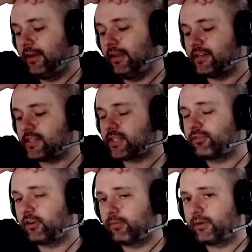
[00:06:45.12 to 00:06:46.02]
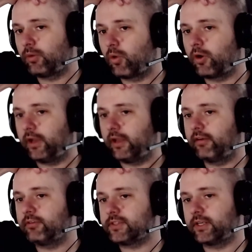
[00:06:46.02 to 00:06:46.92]
this is a fundamental worry in
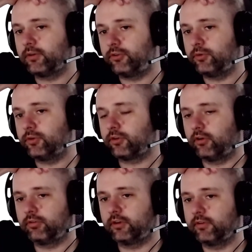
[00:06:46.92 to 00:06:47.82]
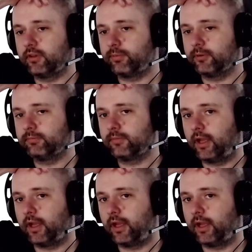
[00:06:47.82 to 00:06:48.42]
every single junior software developer,